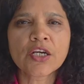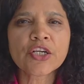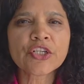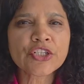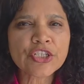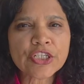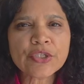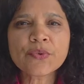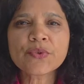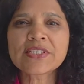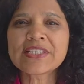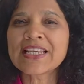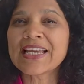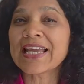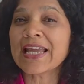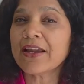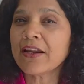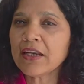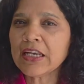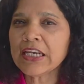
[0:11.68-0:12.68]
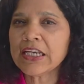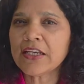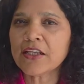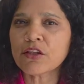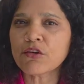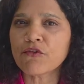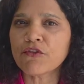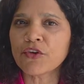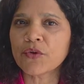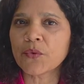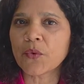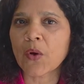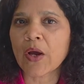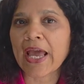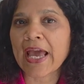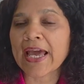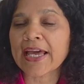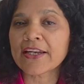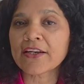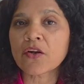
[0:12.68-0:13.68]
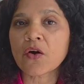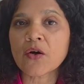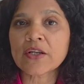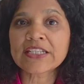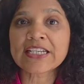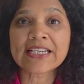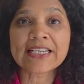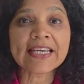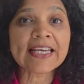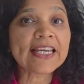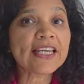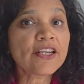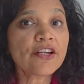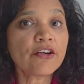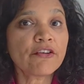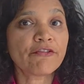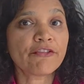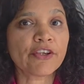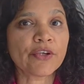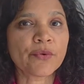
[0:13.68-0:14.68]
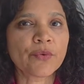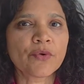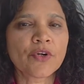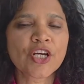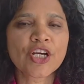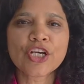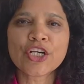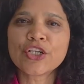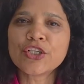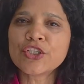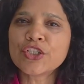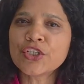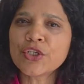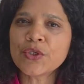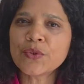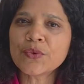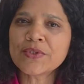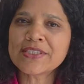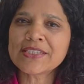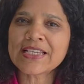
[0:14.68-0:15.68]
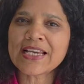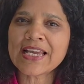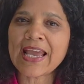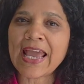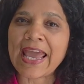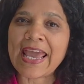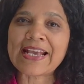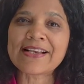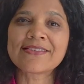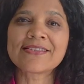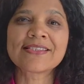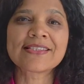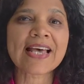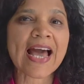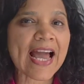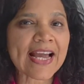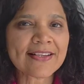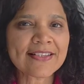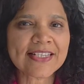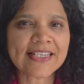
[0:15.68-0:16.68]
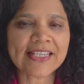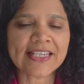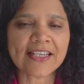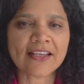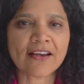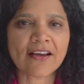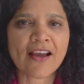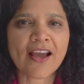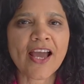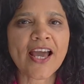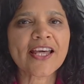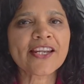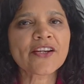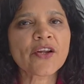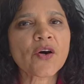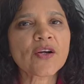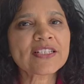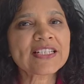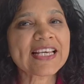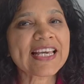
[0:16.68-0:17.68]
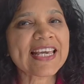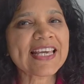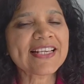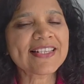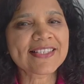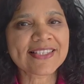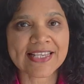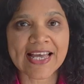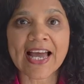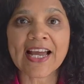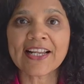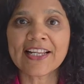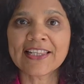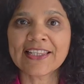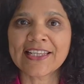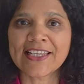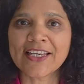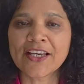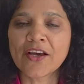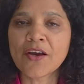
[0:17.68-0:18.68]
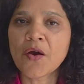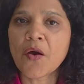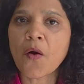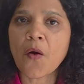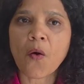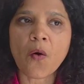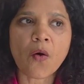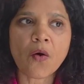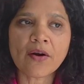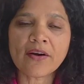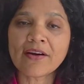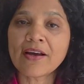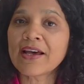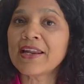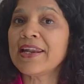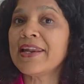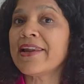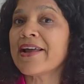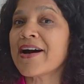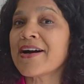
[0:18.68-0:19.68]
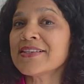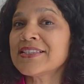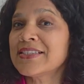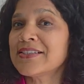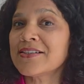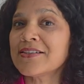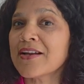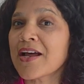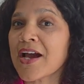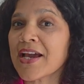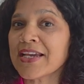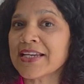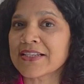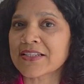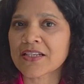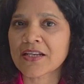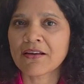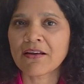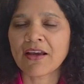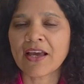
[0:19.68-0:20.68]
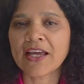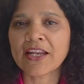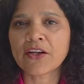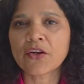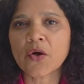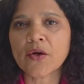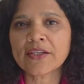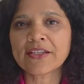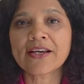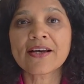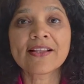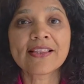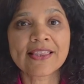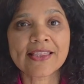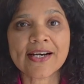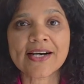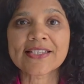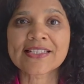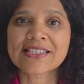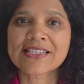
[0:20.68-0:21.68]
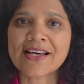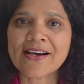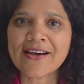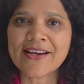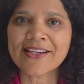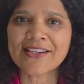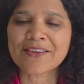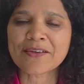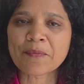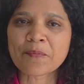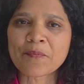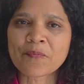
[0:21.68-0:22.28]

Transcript: Do you say interview and not interview? Do you say exactly and not exactly? Or last night and not last night?